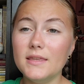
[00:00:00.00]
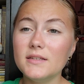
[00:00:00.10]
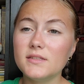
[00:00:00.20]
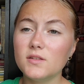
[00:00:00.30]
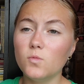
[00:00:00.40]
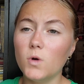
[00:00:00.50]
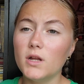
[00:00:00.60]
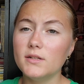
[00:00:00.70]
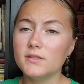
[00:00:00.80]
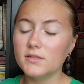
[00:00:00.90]
This
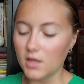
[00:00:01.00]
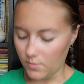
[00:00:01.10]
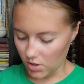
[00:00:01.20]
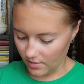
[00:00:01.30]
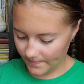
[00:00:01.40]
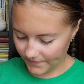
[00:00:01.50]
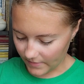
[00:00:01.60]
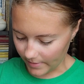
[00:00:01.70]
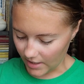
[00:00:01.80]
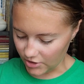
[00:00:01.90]
One Summer
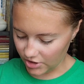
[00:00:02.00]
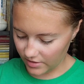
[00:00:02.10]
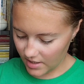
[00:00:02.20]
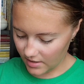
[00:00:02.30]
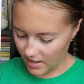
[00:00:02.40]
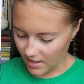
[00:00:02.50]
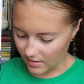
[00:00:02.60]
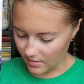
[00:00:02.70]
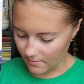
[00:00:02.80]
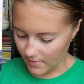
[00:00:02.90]
by Jillian
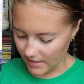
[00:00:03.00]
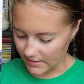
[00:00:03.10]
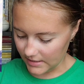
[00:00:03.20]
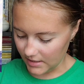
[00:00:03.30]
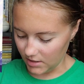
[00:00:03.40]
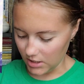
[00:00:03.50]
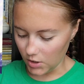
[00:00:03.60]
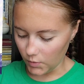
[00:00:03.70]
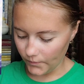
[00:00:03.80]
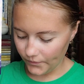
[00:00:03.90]
and
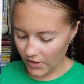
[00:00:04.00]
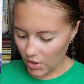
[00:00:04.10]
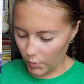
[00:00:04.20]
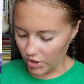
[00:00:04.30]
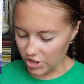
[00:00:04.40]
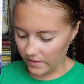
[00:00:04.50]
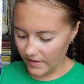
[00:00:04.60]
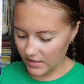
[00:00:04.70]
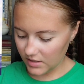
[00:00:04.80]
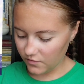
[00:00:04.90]
Matino, which I
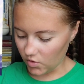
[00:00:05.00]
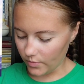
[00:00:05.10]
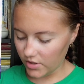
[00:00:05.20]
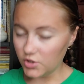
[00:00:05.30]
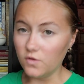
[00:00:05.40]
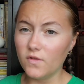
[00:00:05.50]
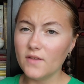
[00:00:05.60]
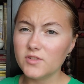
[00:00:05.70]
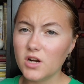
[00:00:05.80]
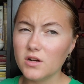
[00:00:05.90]
rated this
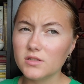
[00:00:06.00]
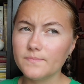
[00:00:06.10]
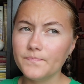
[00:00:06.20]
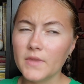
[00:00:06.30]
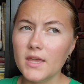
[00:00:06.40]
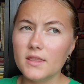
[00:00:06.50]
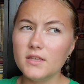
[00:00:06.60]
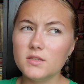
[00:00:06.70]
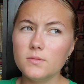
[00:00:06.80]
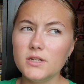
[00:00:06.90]
4.25 stars.
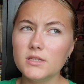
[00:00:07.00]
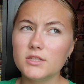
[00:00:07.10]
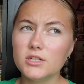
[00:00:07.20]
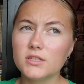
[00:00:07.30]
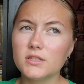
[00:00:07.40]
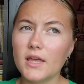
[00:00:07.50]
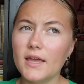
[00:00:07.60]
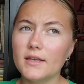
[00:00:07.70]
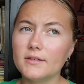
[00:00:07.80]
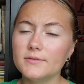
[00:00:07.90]
This was just
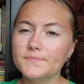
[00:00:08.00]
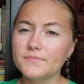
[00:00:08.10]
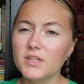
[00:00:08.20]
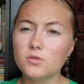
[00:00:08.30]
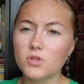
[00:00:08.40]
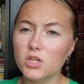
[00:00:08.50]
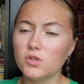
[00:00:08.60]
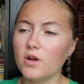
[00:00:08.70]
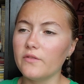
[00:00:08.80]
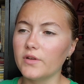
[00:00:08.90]
like, this was
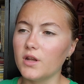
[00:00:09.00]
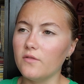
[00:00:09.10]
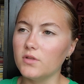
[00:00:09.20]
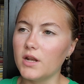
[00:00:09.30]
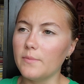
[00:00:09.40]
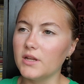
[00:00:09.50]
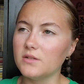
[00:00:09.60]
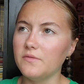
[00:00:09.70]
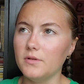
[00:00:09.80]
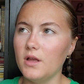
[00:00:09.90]
also a graphic novel that I
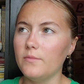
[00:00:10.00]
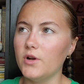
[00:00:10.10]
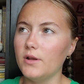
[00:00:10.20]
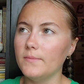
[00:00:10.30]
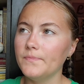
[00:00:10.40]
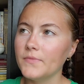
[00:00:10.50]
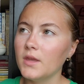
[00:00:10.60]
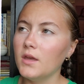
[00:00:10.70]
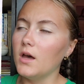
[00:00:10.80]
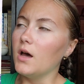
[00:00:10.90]
picked up from the library.
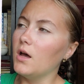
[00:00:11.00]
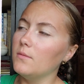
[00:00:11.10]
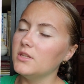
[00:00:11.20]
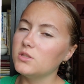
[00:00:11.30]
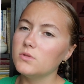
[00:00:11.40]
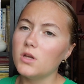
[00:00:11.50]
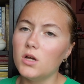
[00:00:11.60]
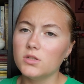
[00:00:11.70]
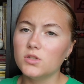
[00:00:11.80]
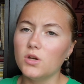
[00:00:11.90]
Um, this was
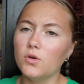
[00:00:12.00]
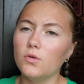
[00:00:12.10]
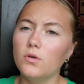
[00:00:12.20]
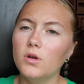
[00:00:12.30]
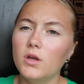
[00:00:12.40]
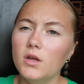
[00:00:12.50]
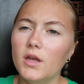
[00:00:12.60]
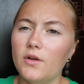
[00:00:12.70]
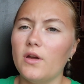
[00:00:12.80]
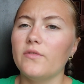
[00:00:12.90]
also
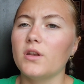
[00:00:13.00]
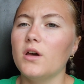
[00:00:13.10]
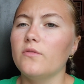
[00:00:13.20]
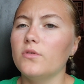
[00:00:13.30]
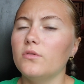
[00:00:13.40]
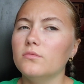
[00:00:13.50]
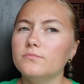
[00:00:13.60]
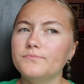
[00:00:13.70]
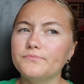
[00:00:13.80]
a graphic novel.